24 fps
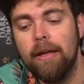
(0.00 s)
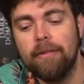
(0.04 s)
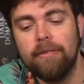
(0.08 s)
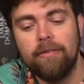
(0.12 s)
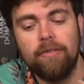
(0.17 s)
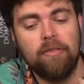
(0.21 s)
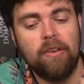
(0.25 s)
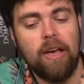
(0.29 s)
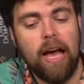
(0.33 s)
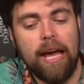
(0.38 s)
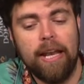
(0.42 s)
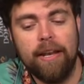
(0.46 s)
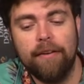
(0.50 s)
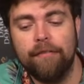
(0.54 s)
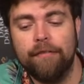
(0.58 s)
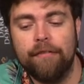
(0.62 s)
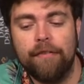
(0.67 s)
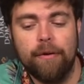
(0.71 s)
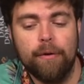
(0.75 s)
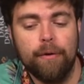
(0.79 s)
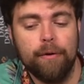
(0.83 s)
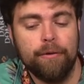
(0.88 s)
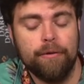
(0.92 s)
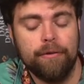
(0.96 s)
It kind of
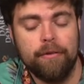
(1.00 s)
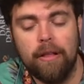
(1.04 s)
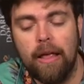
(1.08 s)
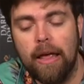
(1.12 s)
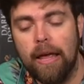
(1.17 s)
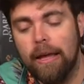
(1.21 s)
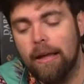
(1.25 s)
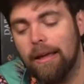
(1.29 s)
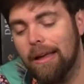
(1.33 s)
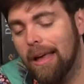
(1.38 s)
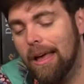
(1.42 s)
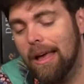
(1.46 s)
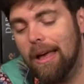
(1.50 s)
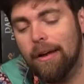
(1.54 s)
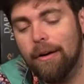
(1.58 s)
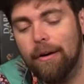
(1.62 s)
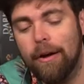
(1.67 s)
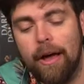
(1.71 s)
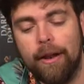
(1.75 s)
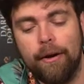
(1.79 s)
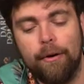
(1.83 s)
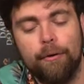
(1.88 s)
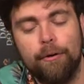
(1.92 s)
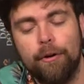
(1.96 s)
feels like,
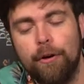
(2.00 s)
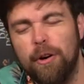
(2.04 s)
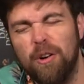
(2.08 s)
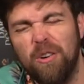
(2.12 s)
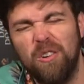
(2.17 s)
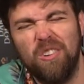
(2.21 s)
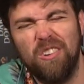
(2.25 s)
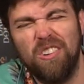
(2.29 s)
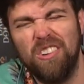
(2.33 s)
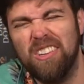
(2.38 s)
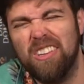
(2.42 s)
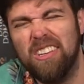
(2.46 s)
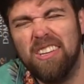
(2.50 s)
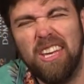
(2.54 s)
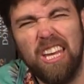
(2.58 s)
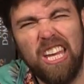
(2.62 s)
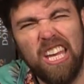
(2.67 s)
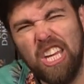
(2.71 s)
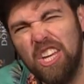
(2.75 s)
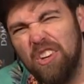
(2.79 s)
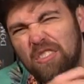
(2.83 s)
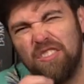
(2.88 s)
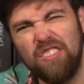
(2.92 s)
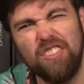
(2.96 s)
I don't know,
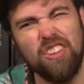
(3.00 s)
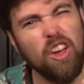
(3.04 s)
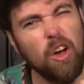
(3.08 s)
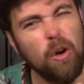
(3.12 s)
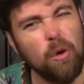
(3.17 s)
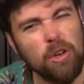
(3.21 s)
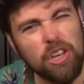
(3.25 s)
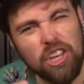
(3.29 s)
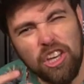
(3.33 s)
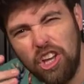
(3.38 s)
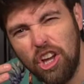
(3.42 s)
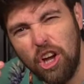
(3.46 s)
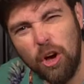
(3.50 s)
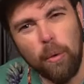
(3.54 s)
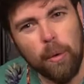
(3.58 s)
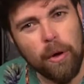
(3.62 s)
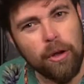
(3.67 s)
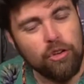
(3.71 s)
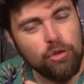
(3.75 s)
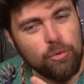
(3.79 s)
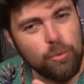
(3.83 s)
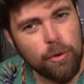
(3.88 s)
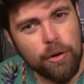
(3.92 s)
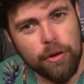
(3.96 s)
King of
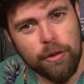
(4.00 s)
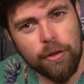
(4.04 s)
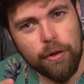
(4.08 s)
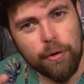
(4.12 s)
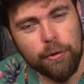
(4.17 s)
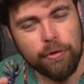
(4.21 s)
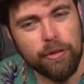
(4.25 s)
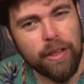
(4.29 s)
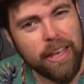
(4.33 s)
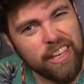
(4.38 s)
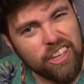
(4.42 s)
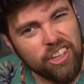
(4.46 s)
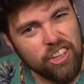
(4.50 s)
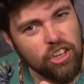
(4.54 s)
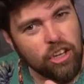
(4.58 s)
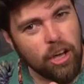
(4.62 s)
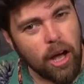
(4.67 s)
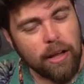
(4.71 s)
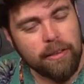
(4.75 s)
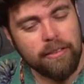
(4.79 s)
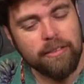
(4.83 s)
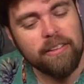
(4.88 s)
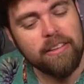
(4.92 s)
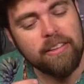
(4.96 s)
Tokyo-ish, one of those like
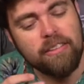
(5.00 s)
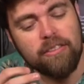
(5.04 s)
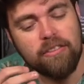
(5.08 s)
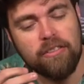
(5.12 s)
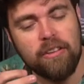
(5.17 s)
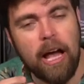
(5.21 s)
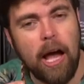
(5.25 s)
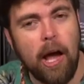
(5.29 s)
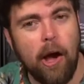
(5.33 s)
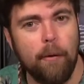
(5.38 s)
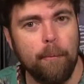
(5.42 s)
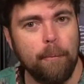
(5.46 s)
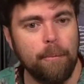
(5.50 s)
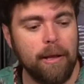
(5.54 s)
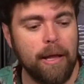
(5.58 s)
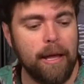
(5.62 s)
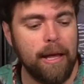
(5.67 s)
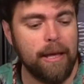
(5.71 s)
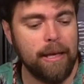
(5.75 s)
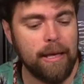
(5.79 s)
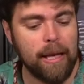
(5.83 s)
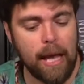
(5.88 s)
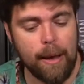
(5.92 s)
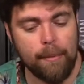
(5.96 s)
Yahtzee style
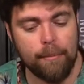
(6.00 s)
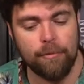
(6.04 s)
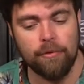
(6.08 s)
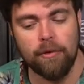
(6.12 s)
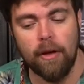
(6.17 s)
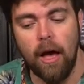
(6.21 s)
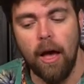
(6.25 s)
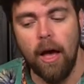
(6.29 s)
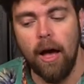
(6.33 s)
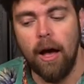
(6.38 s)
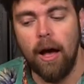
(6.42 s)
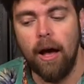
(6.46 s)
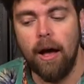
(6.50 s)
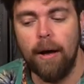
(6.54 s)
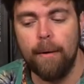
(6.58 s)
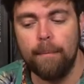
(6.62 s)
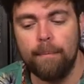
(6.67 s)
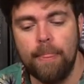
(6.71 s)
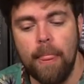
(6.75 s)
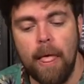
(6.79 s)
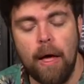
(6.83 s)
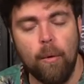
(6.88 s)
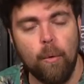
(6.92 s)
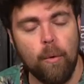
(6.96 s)
playing games
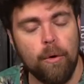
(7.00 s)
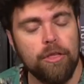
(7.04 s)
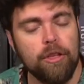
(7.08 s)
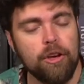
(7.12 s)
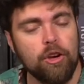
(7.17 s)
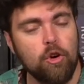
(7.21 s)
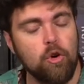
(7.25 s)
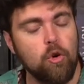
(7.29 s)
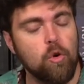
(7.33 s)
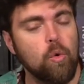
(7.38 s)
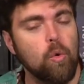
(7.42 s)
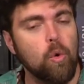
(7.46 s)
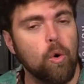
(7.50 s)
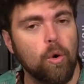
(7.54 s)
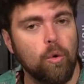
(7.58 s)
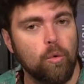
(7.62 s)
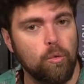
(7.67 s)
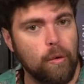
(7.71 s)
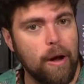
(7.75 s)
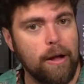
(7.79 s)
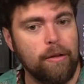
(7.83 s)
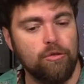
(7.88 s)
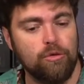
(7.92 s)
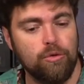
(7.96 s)
um, with a cool
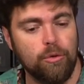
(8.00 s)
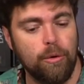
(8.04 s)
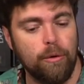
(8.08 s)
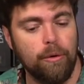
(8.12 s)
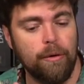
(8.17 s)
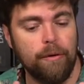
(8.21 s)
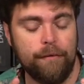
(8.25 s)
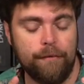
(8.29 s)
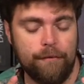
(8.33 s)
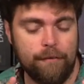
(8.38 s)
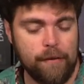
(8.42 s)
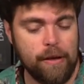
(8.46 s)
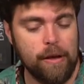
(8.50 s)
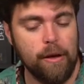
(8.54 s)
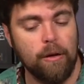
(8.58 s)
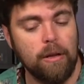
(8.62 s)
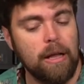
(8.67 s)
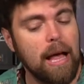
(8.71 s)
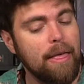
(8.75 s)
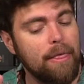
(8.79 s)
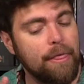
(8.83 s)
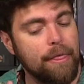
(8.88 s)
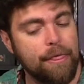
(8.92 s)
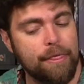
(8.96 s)
retro
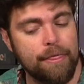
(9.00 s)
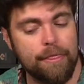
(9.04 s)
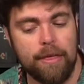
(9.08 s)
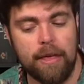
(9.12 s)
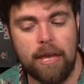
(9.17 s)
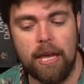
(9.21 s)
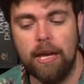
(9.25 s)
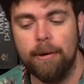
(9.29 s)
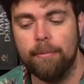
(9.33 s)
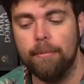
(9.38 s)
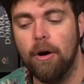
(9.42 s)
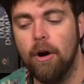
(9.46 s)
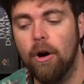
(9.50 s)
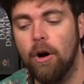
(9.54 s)
feel and theme.